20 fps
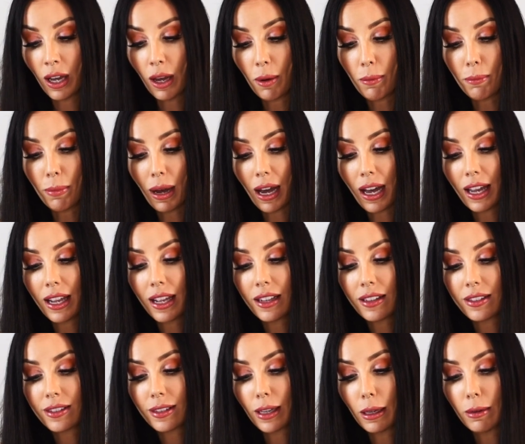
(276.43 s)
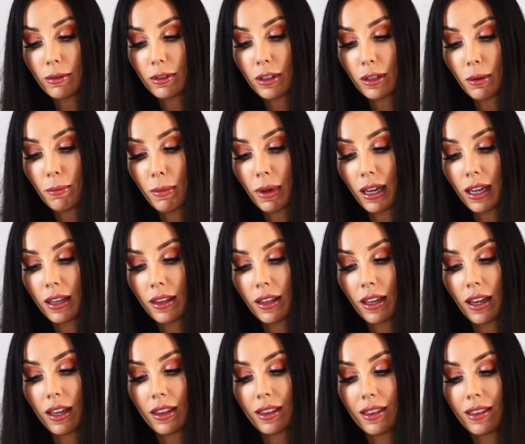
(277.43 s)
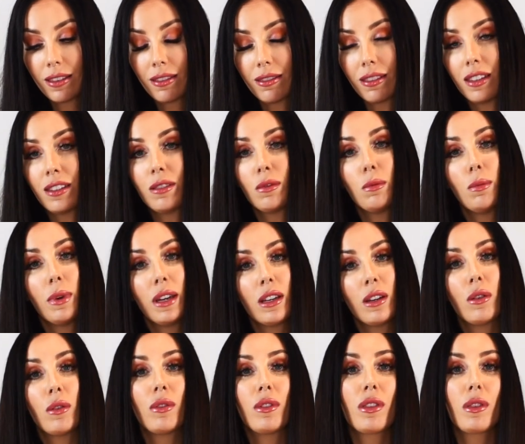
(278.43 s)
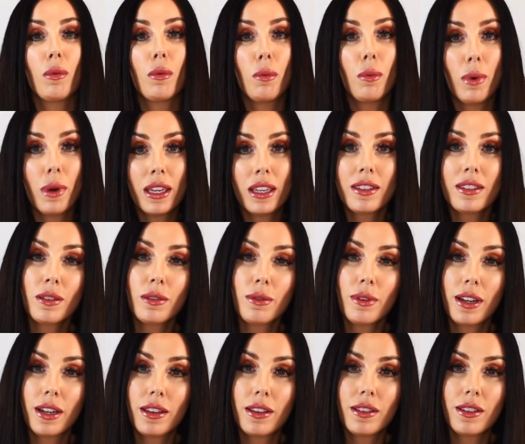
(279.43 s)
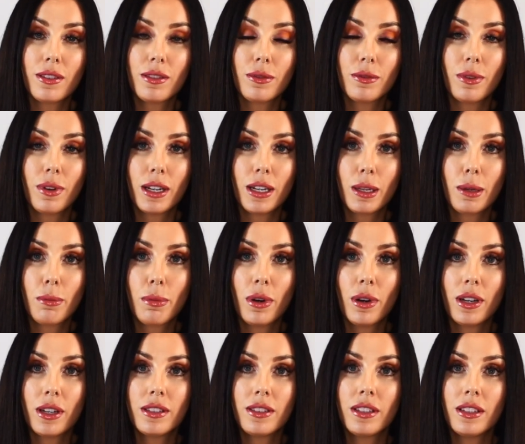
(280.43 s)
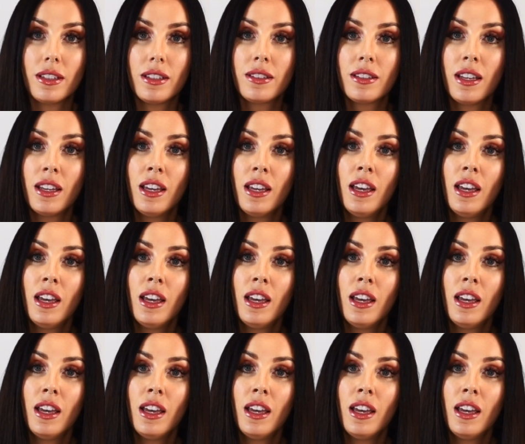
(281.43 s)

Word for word: But it seems to me that this week, or in the weeks around this reading, Pisces,